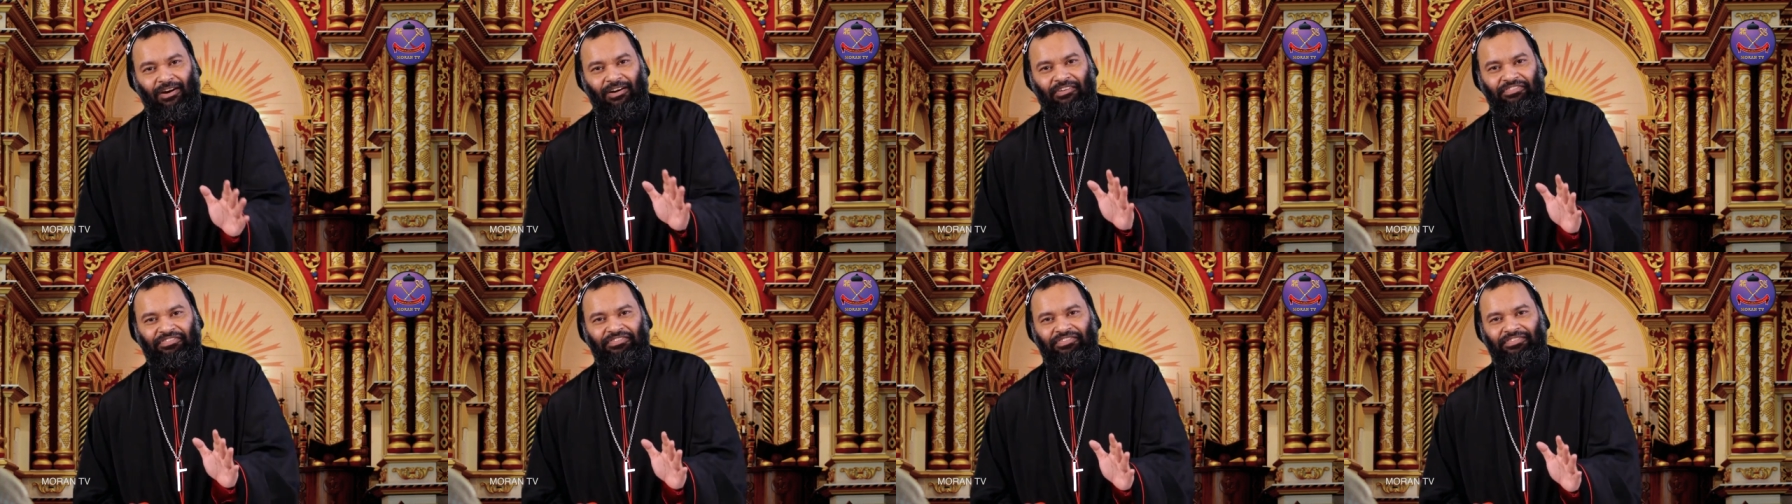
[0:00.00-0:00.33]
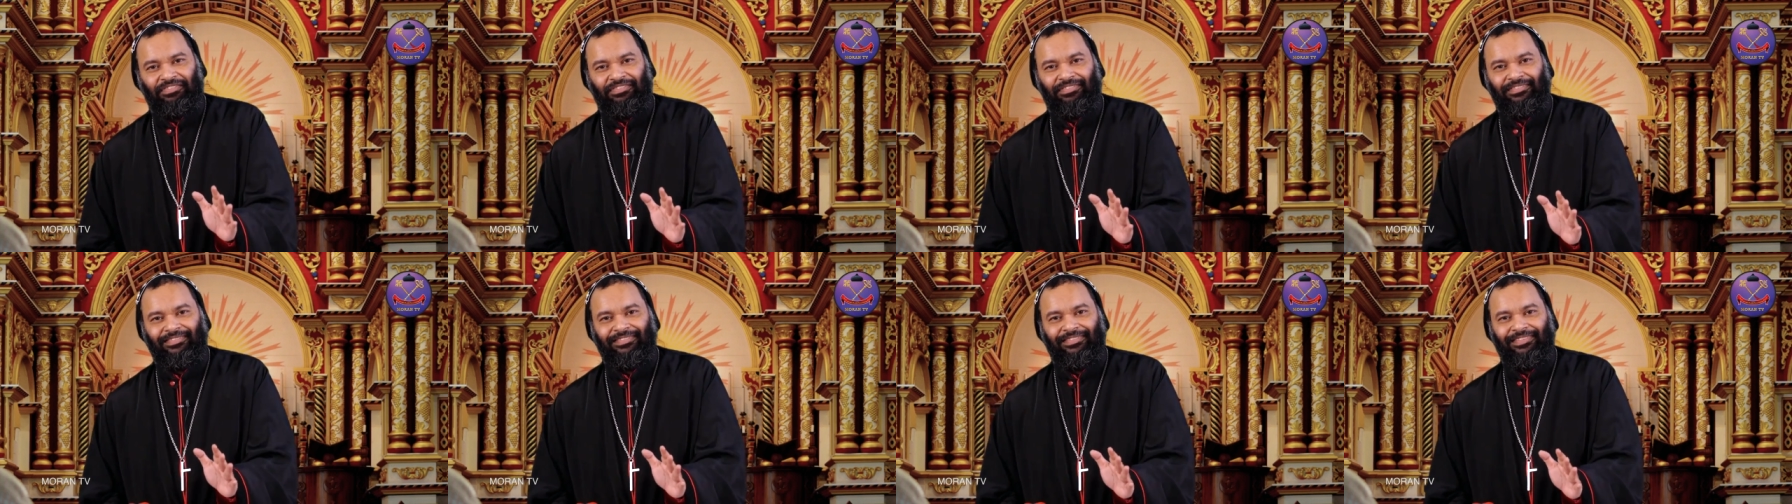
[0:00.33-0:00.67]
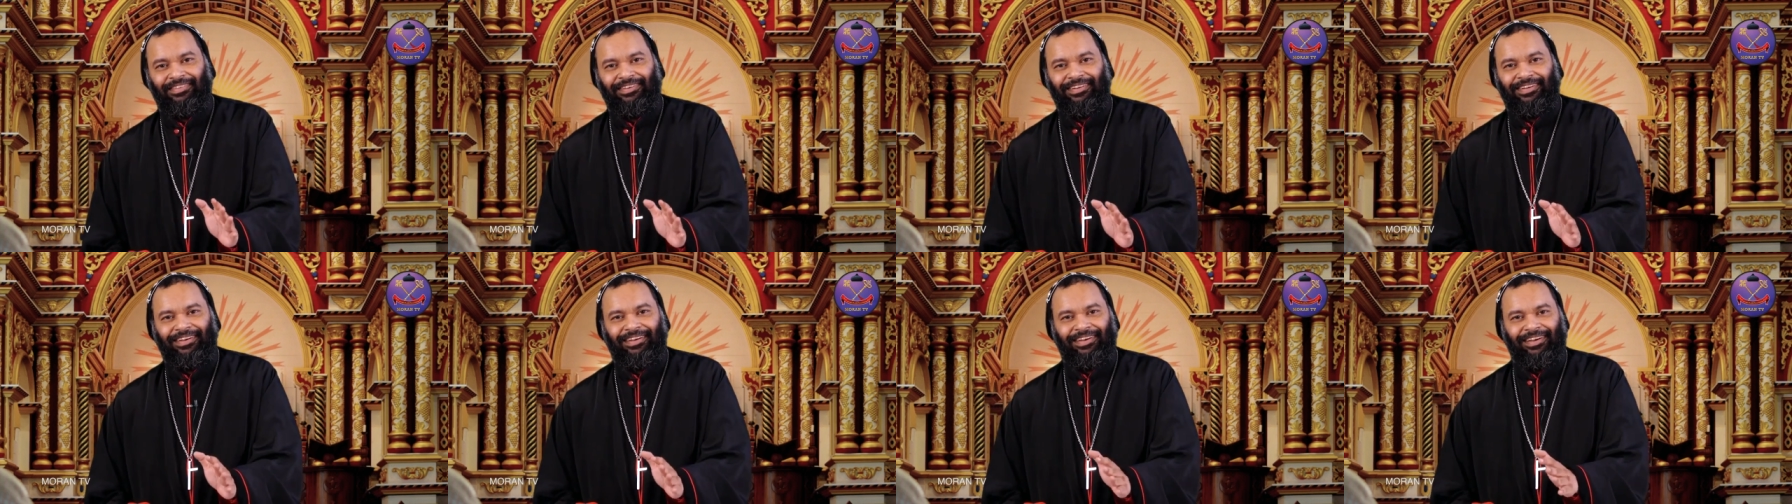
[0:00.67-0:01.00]
of
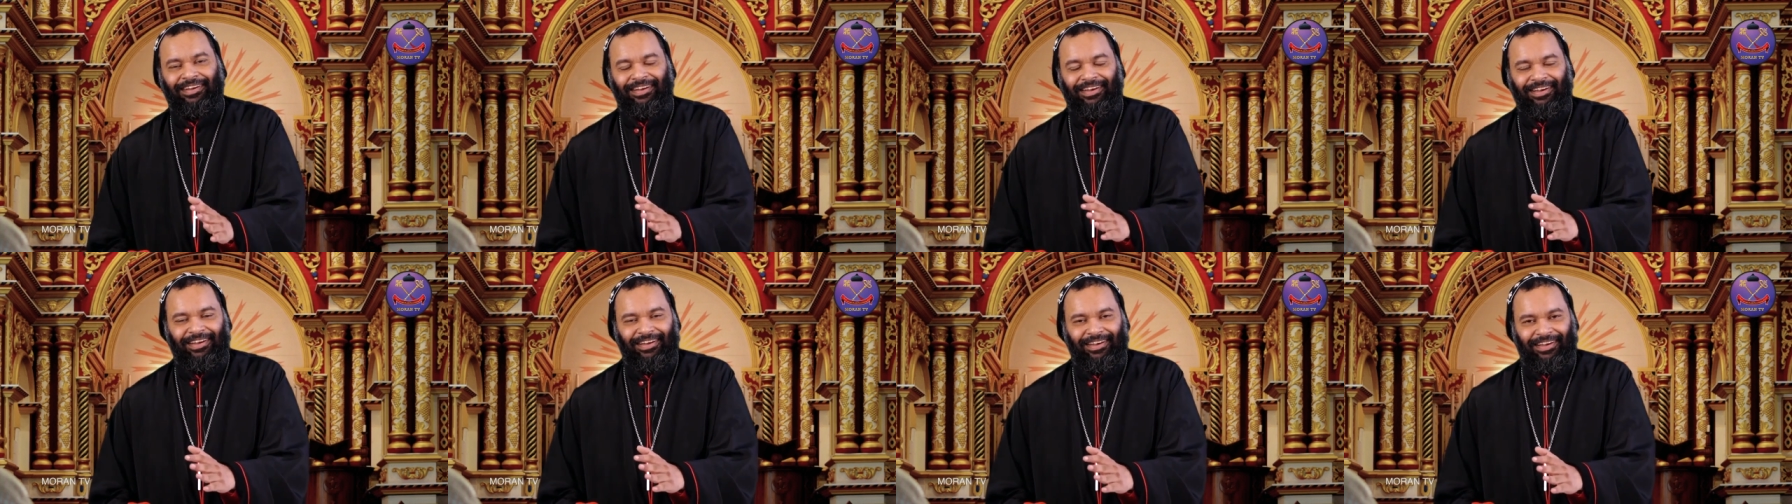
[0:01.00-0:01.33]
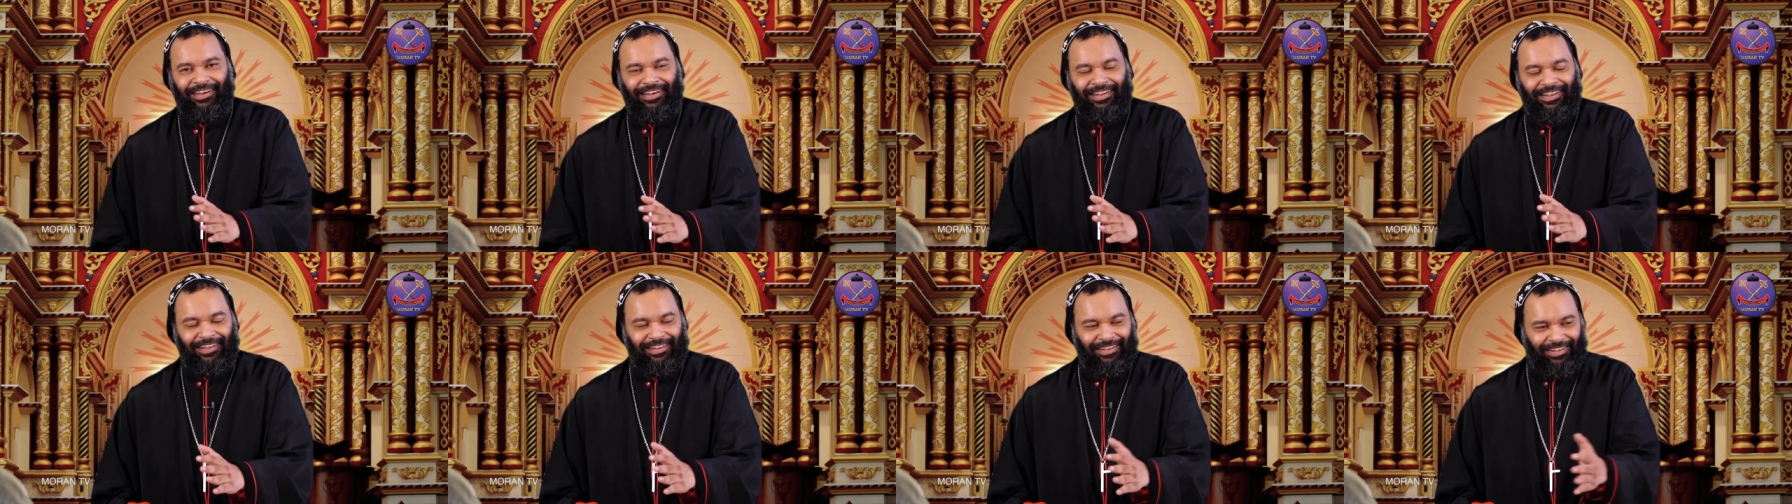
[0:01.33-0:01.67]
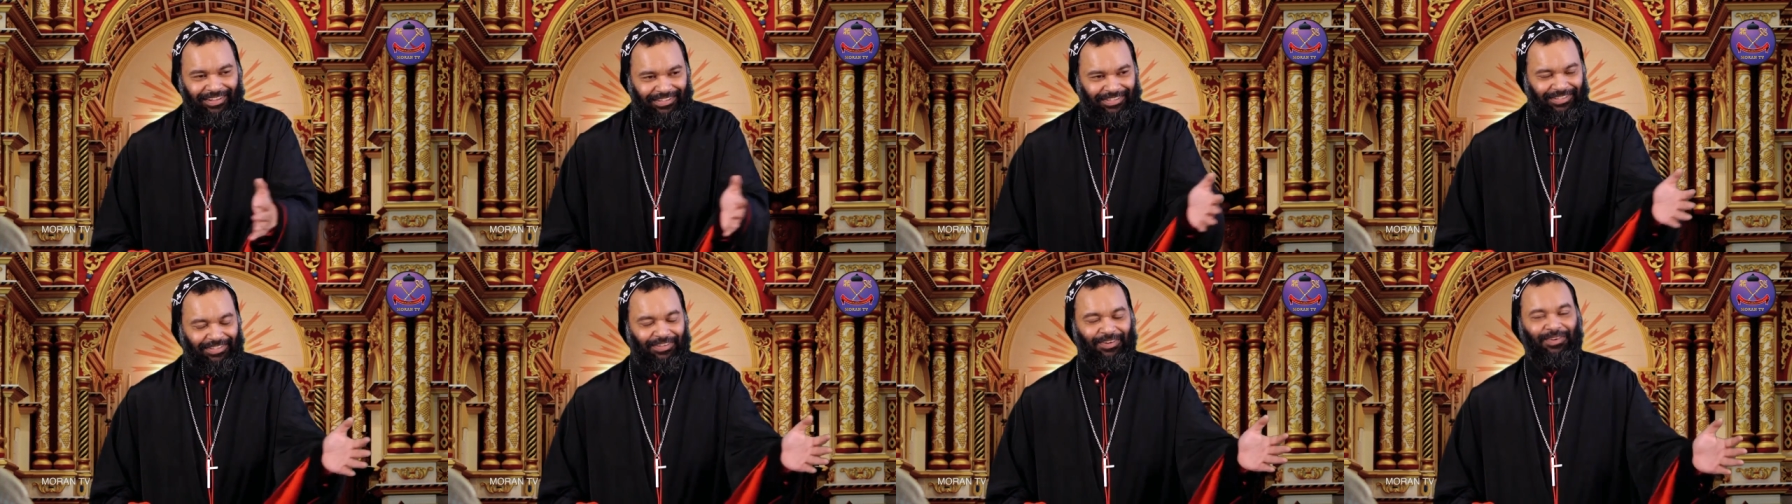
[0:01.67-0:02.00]

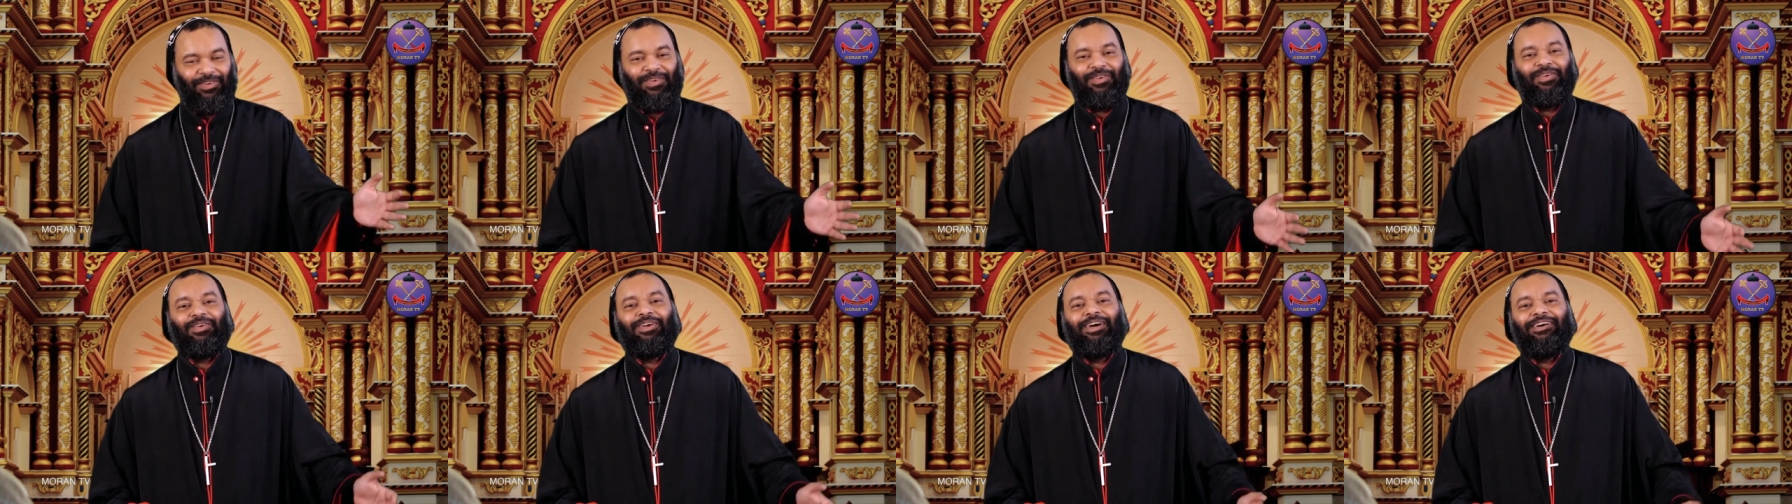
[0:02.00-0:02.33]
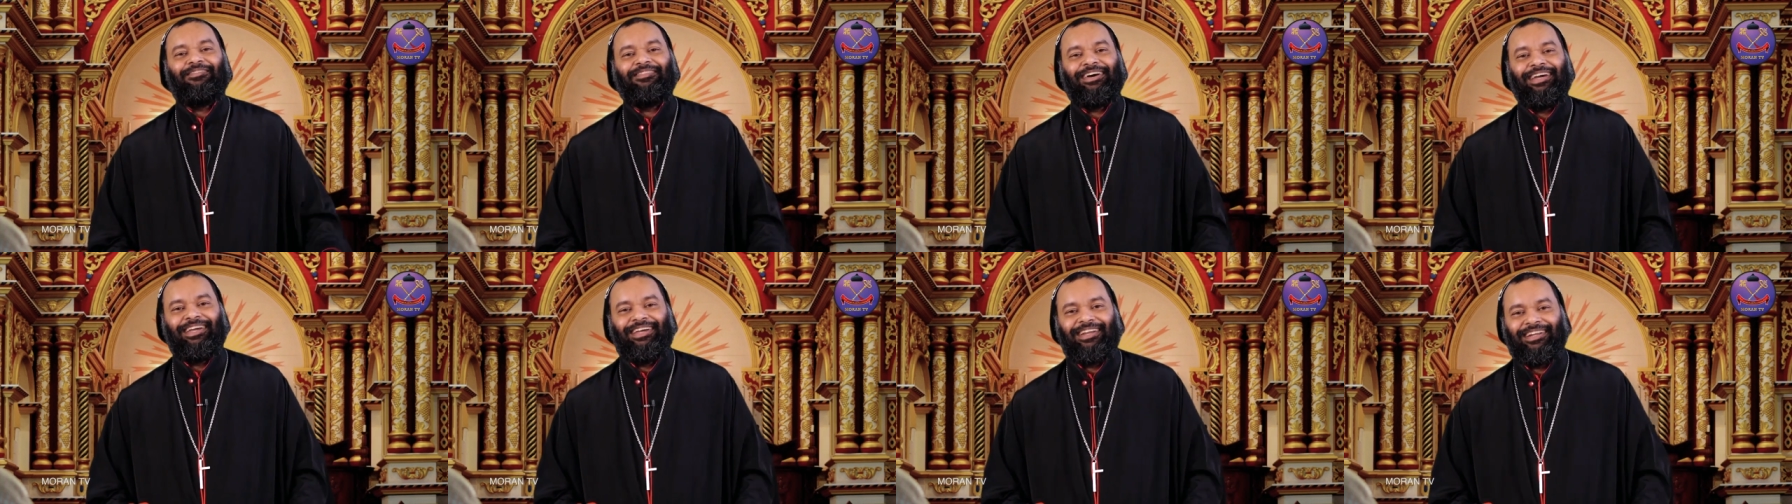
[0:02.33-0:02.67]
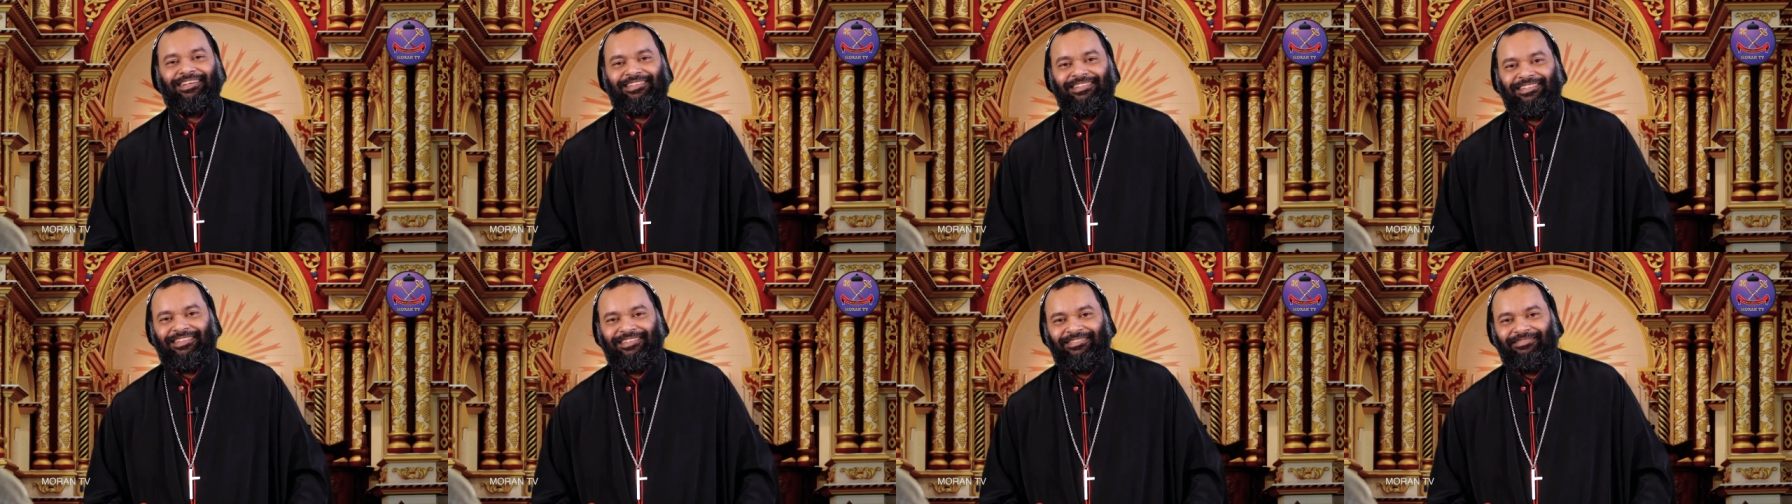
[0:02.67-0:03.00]
this
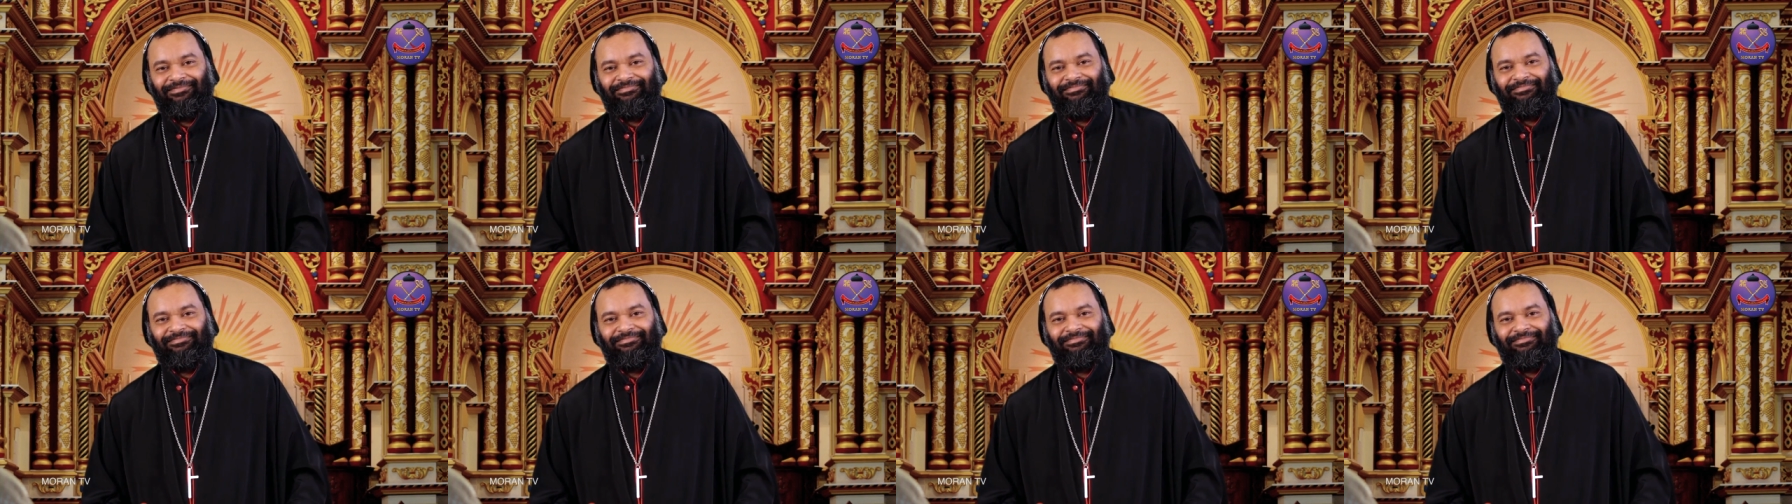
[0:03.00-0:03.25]
coronavirus,